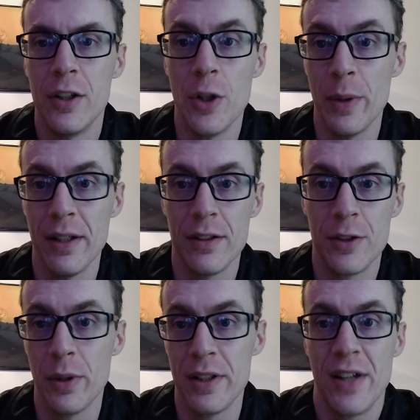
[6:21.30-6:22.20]
do
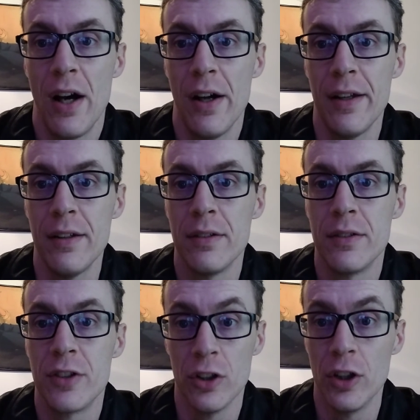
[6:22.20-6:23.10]
it a ton
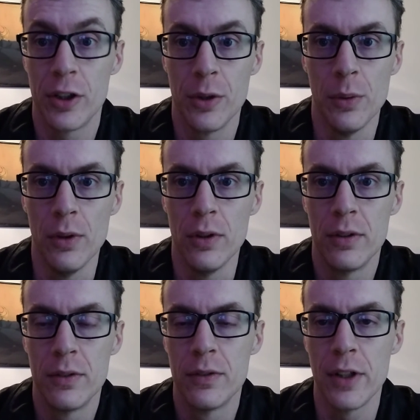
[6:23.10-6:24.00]
to look cool.
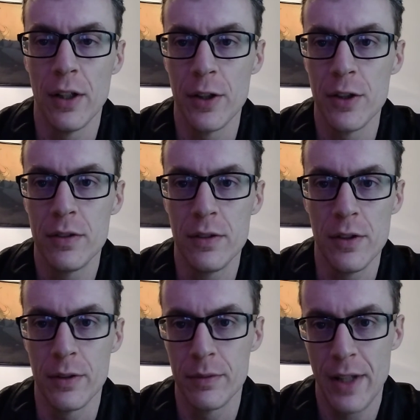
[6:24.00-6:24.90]

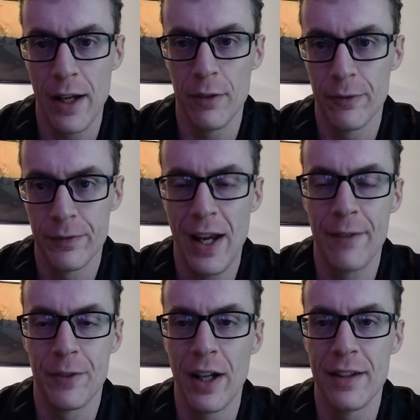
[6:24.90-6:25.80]
You
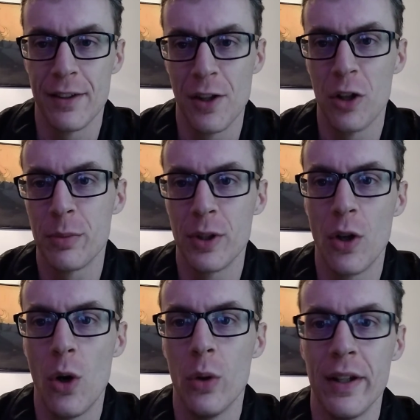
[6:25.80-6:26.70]
can't forget that the ultimate
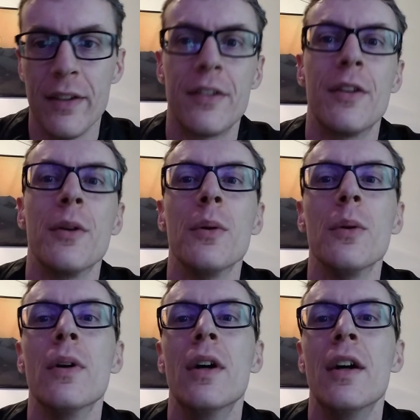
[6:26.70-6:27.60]
goal is
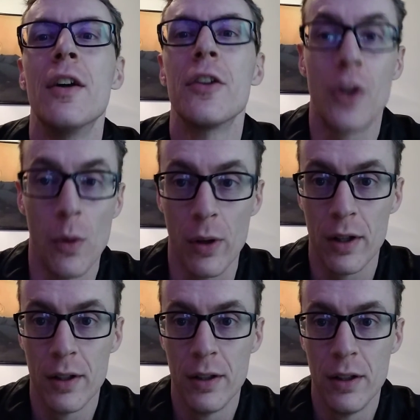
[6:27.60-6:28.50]
to
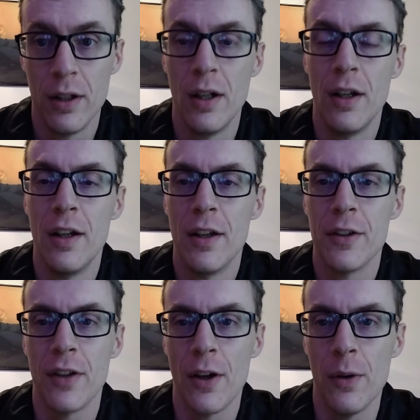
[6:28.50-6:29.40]
score.
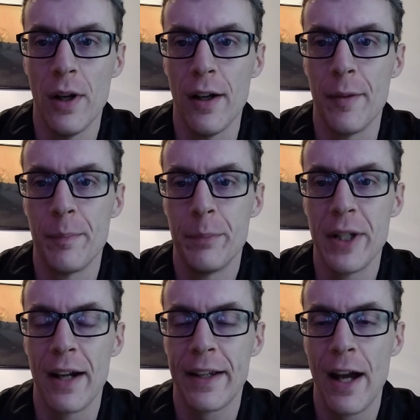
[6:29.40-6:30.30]
So,
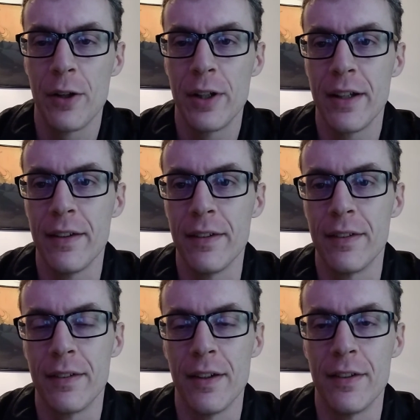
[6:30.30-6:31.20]
but yeah, countering
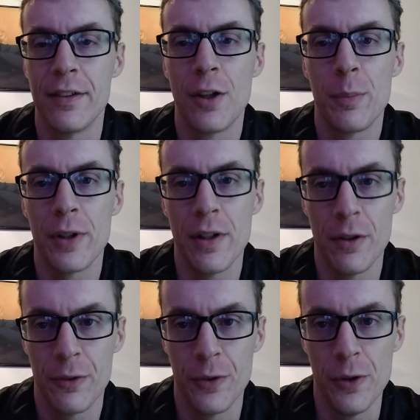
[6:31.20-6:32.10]
is super
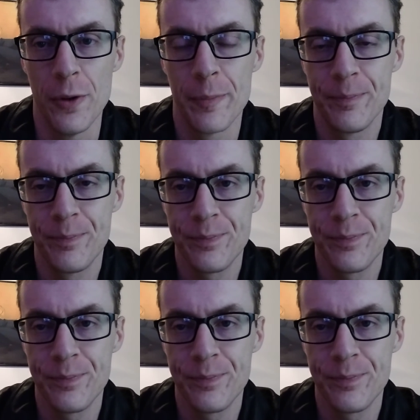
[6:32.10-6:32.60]
useful.